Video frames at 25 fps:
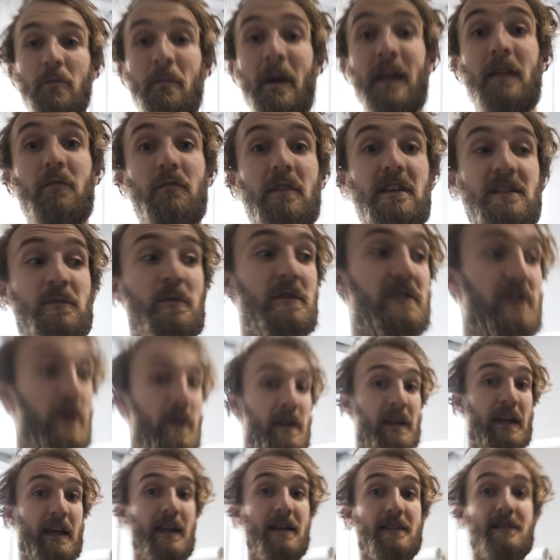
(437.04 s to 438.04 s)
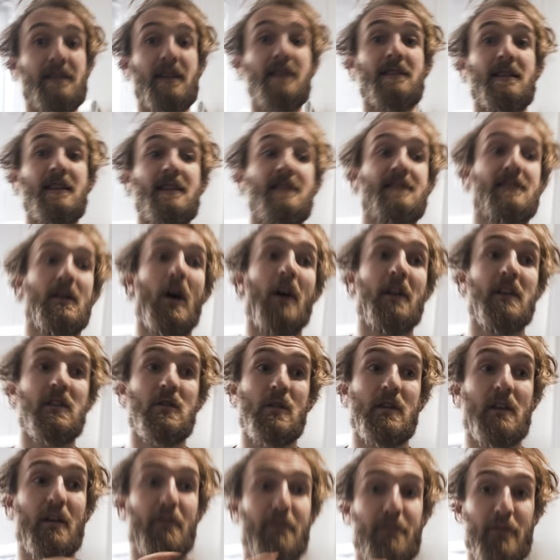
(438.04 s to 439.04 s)
main reason we're doing it is because he started
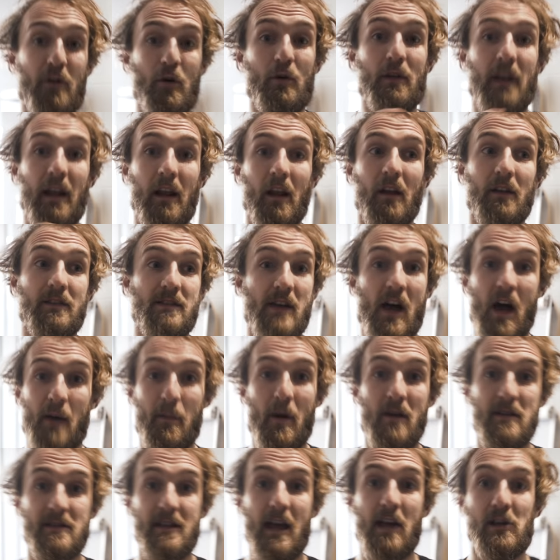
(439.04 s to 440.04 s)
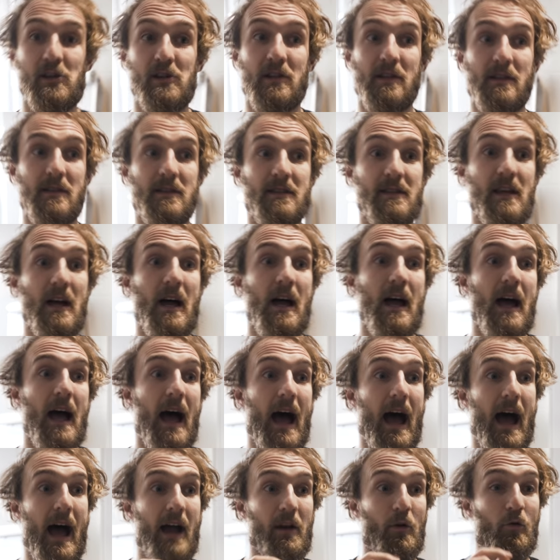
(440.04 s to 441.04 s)
doing a few little turbo sessions
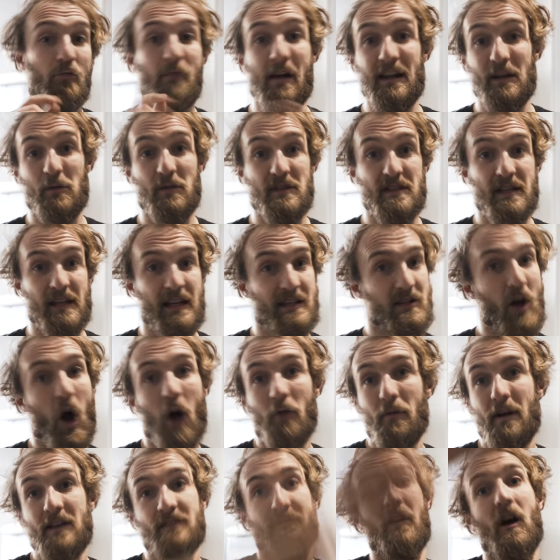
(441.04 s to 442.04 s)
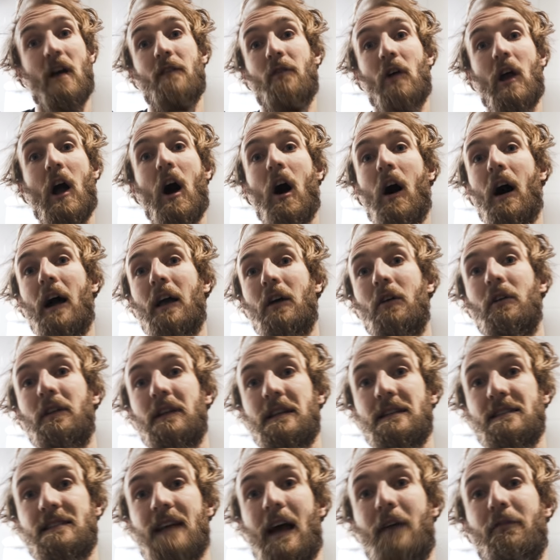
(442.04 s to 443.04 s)
and already we're seeing his heart rate's very, very high
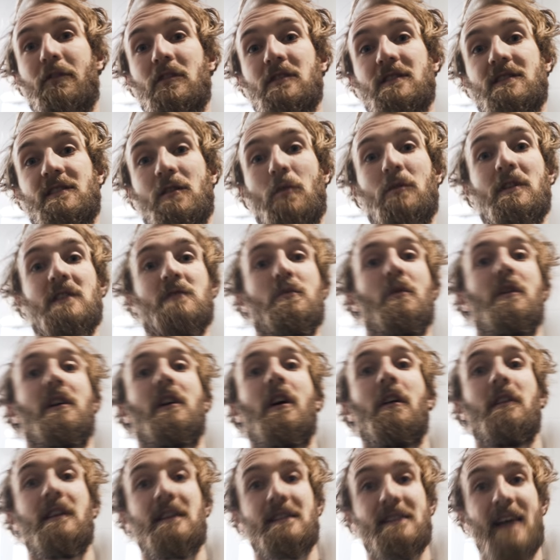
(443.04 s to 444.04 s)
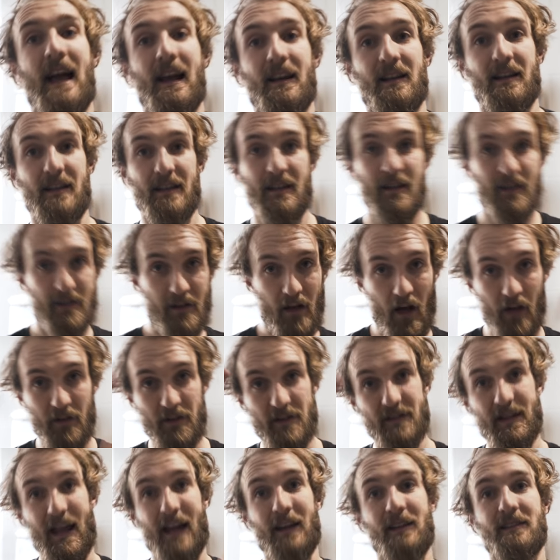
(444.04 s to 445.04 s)
on easy efforts, so we just want to kind of
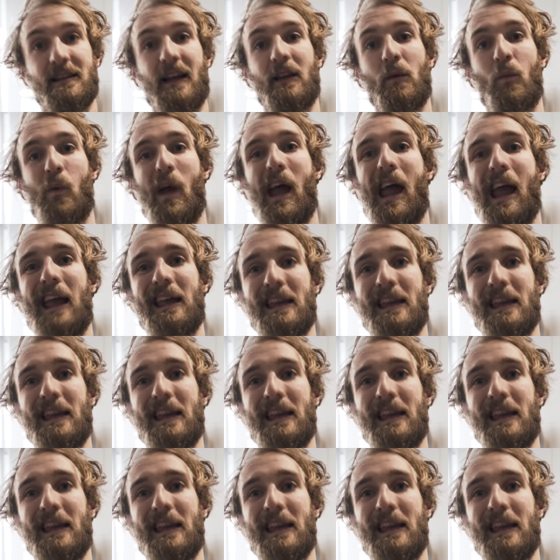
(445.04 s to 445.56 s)
understand exactly where